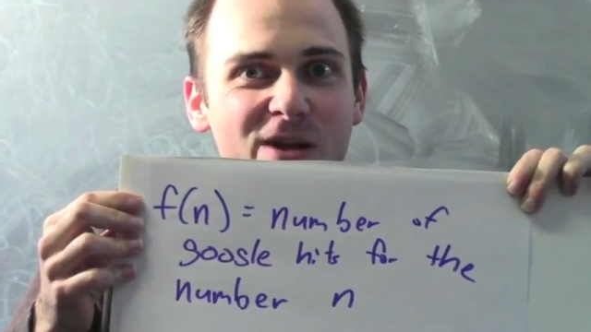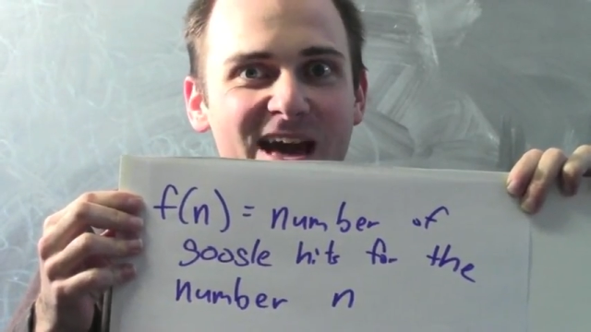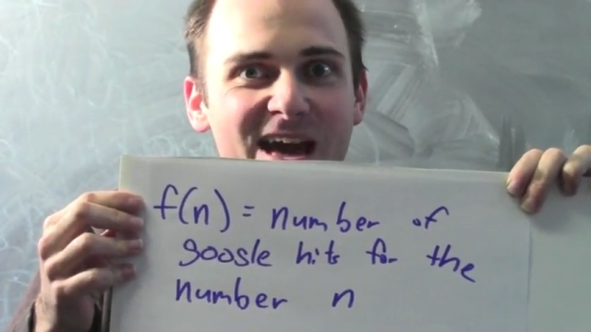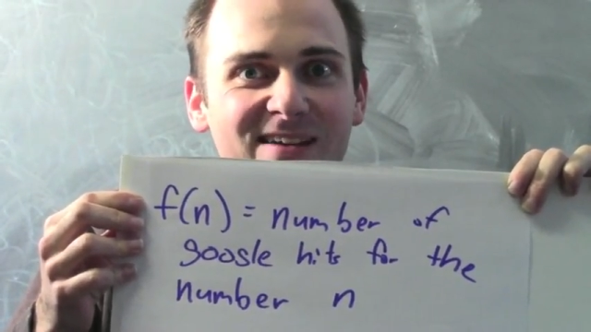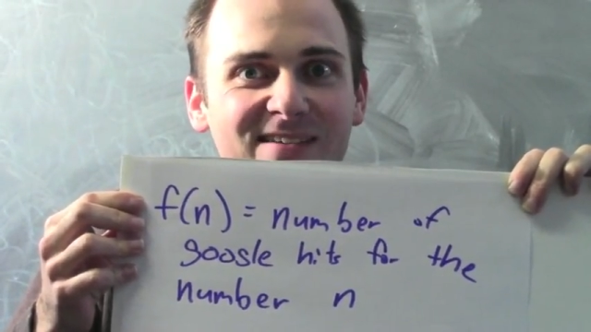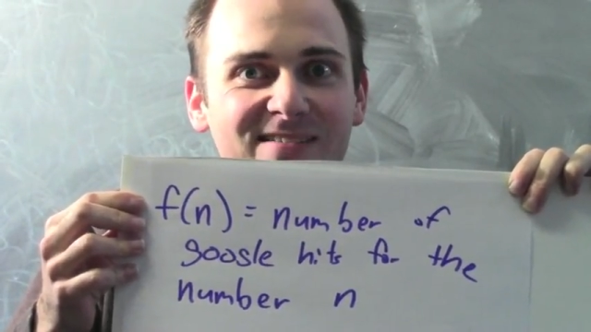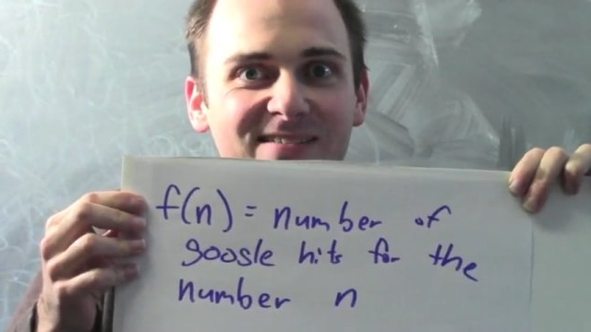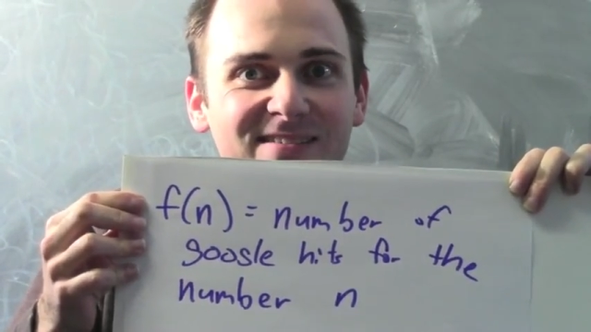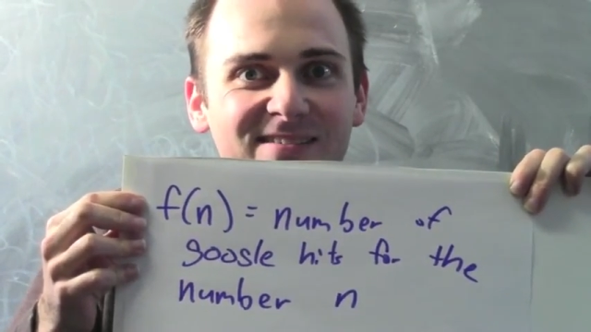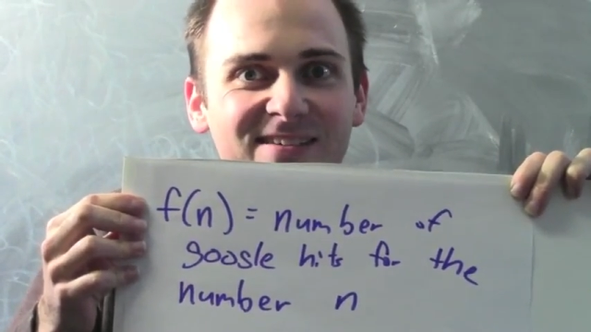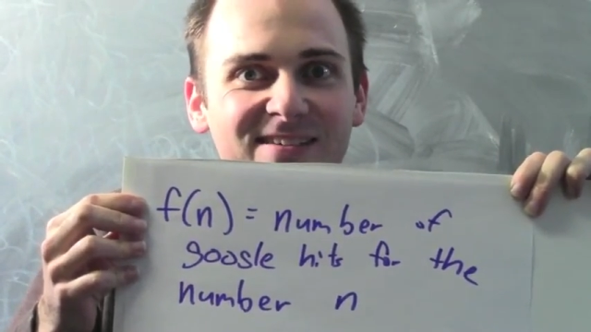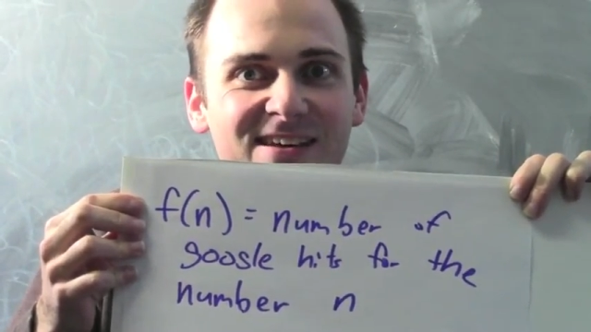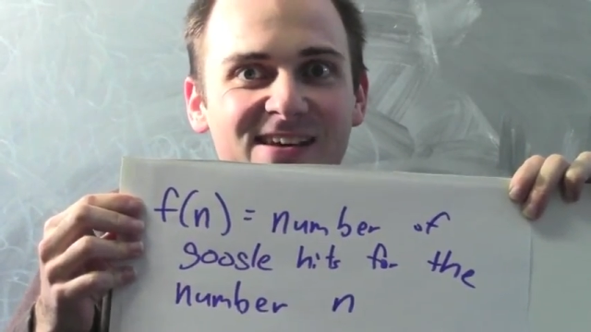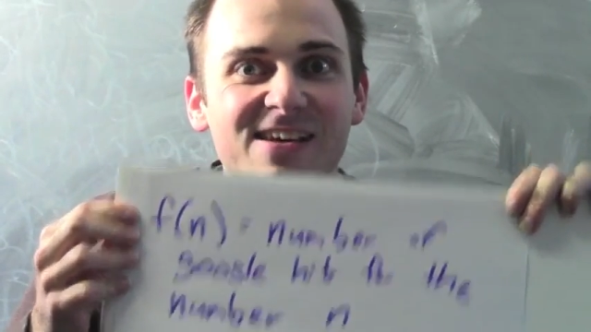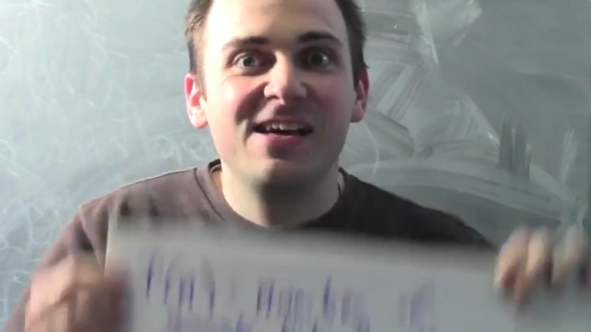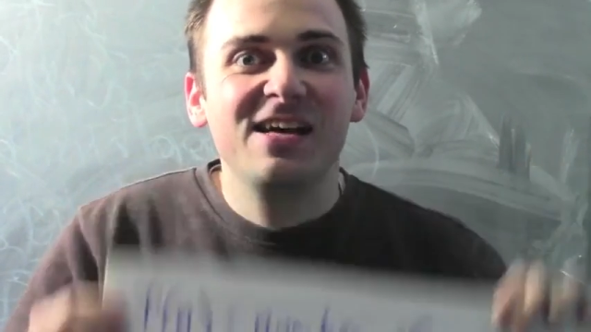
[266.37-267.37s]
n.
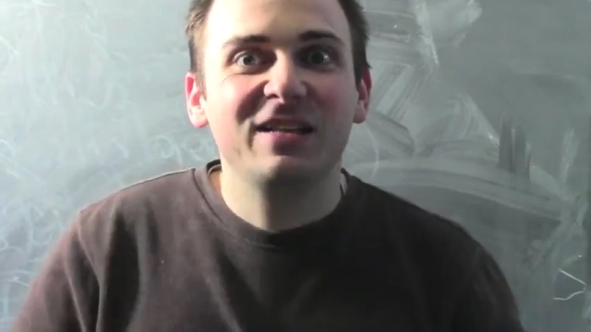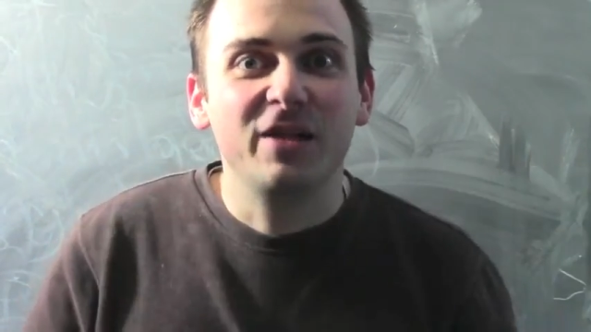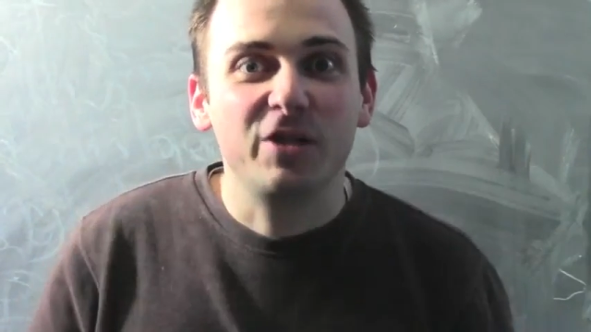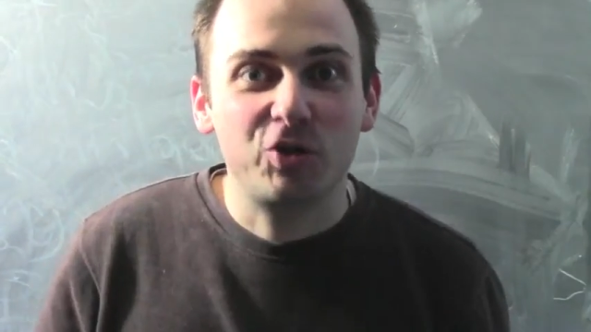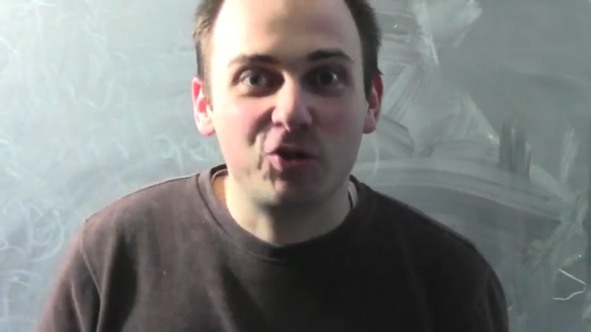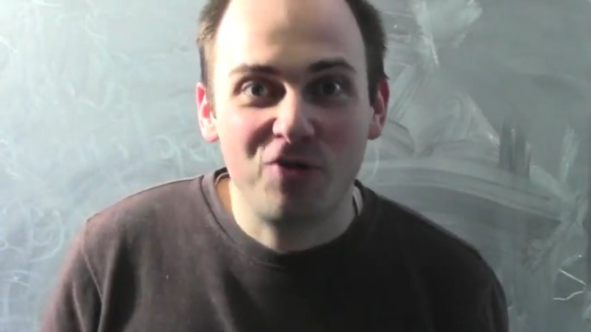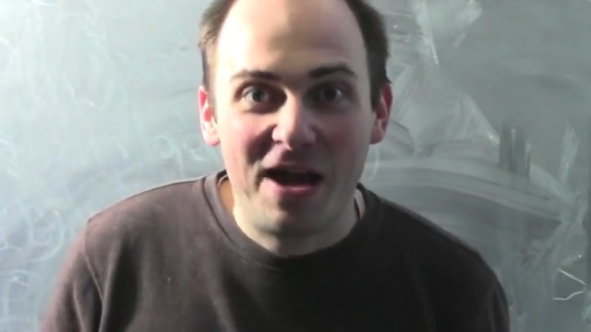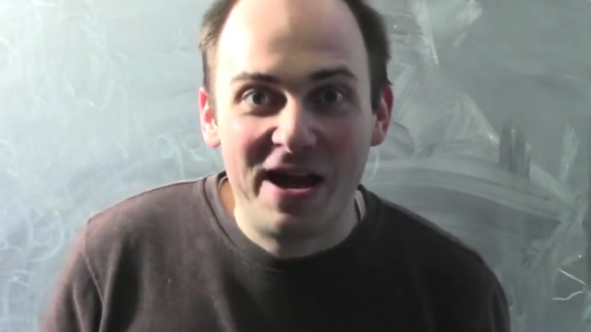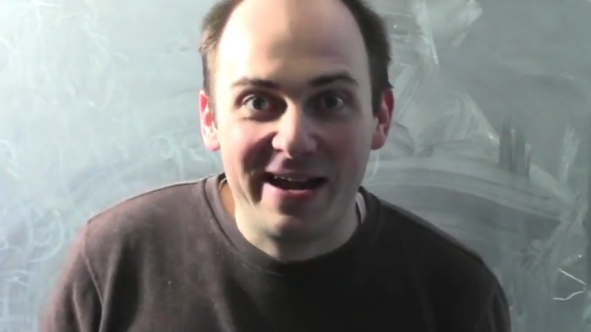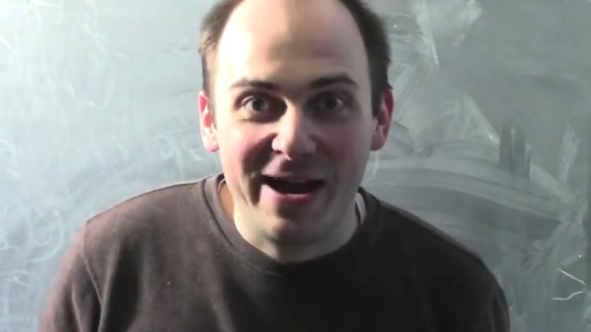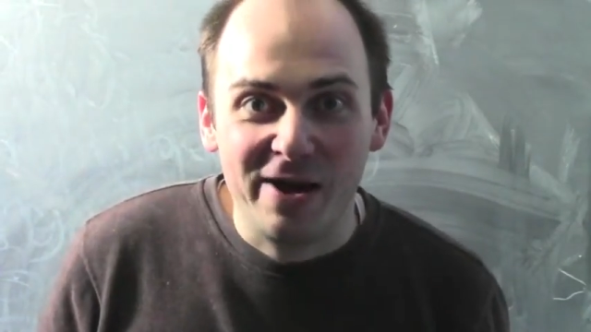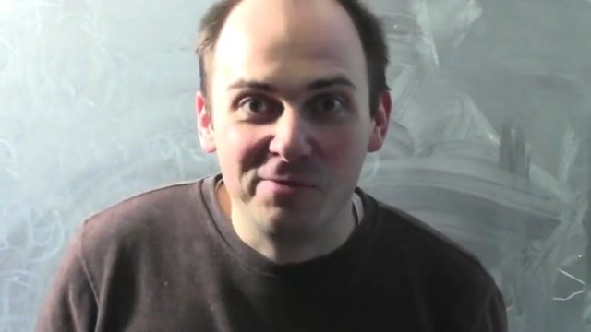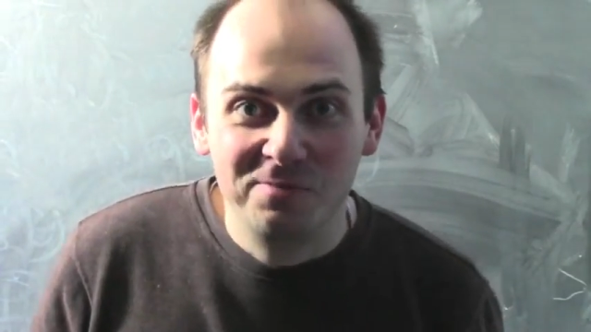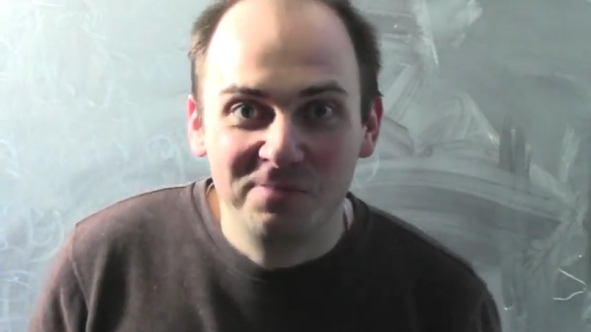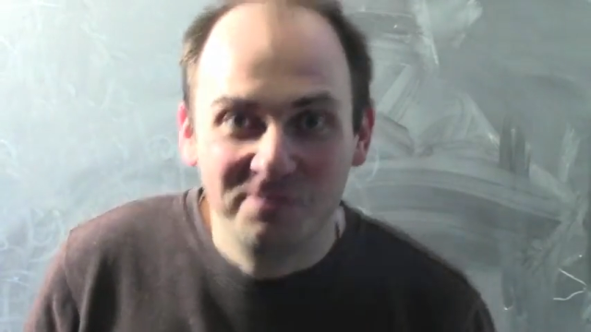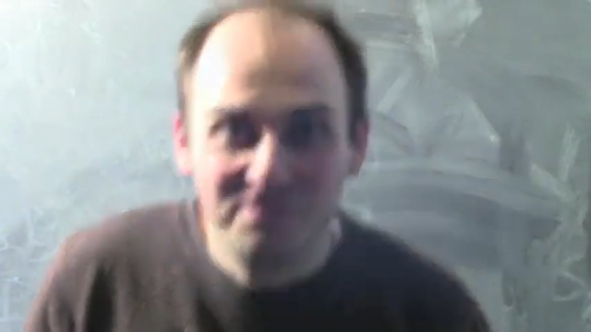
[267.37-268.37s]
Let's try it out.